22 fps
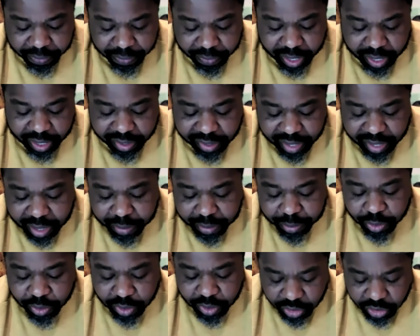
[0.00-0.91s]
Instead,
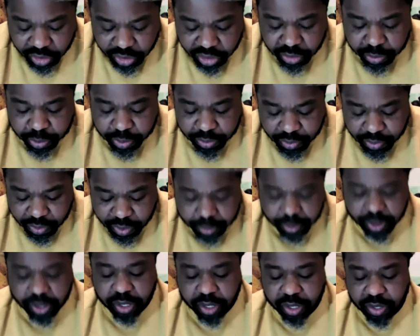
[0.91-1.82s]
musicians'
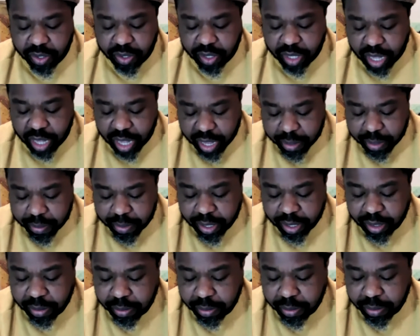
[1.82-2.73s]
performances on the
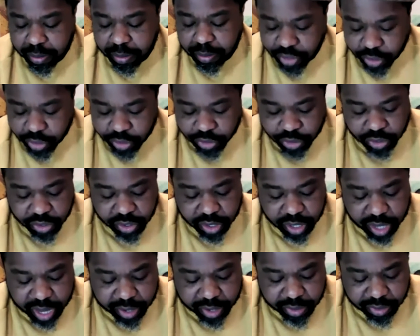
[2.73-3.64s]
Hammond and Black churches
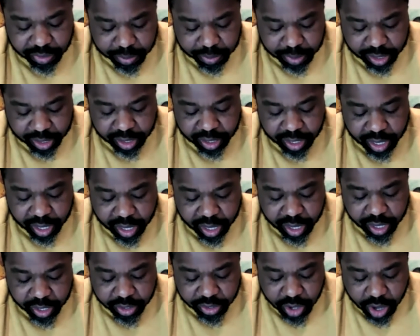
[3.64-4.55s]
allows me
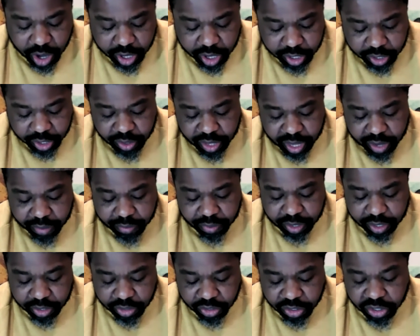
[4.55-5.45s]
to argue that
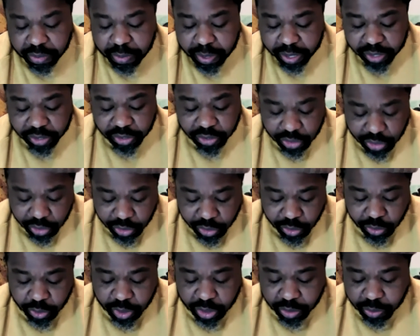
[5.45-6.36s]
religious space
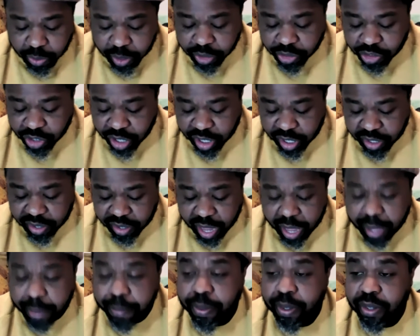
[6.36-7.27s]
too is where genius
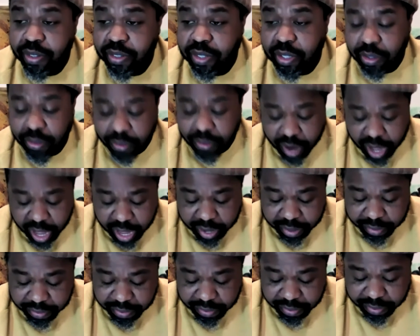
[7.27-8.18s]
happens and
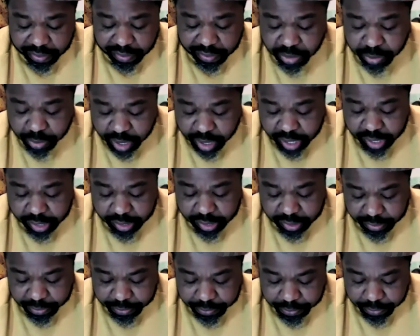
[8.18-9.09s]
thrives and spreads.